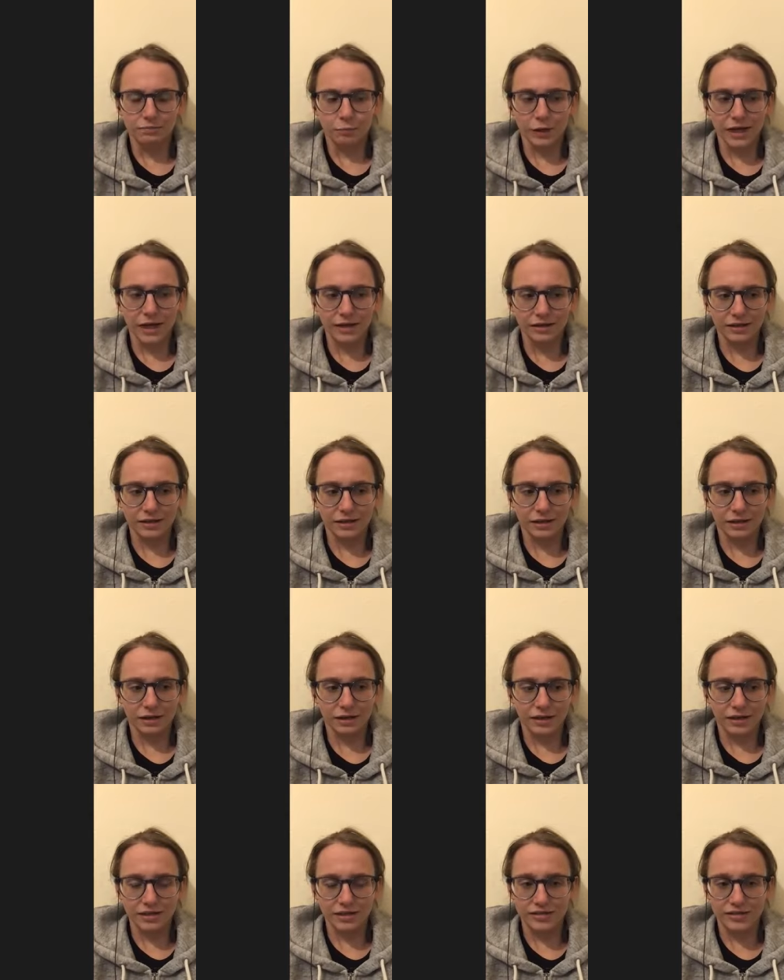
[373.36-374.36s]
when
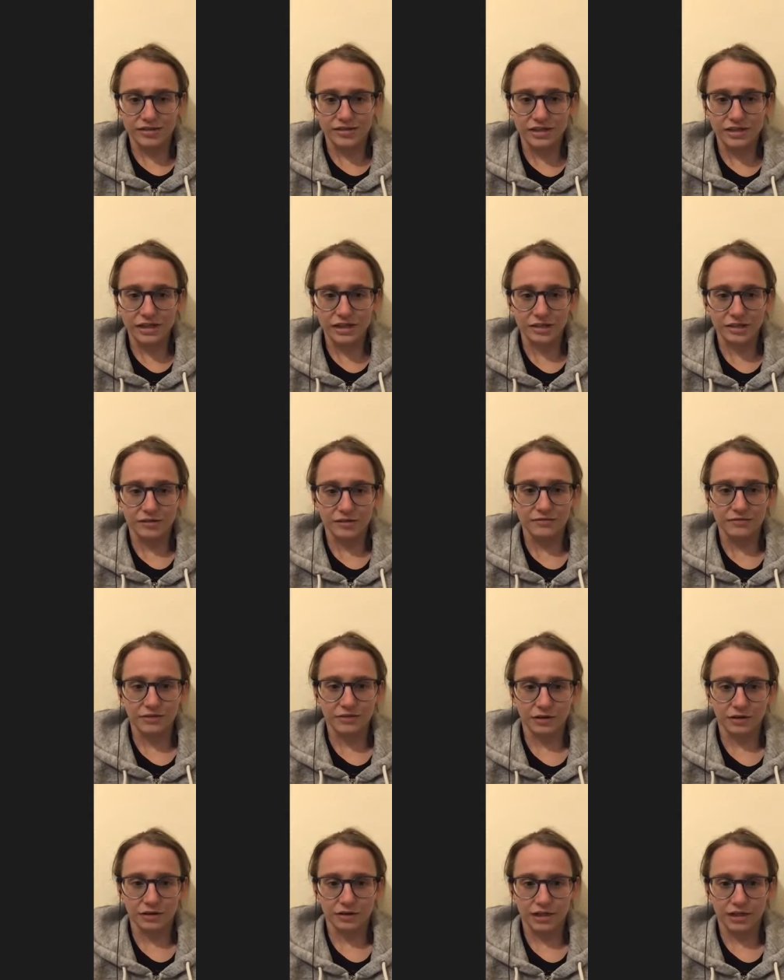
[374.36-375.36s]
I used to see you
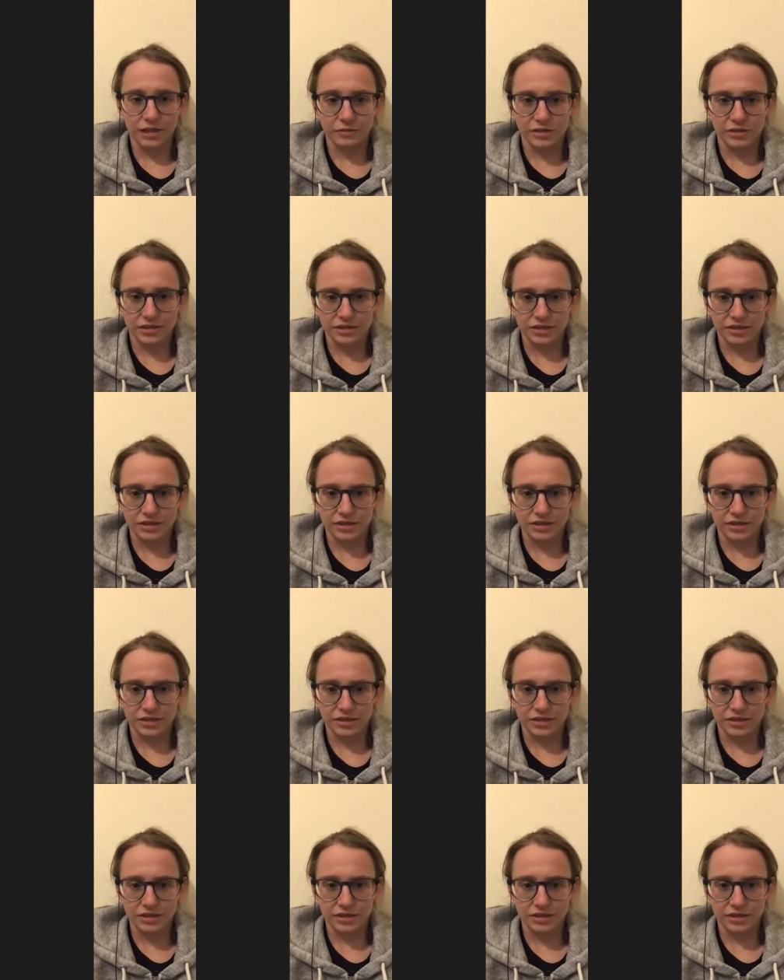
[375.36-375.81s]
for, it was,